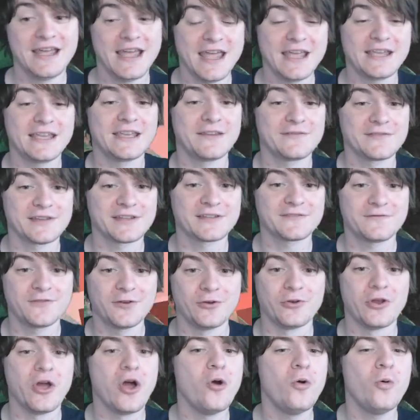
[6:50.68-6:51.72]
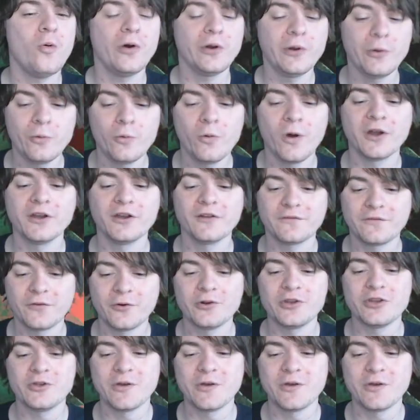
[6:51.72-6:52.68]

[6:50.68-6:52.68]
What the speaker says: it gives us food. What a wonderful new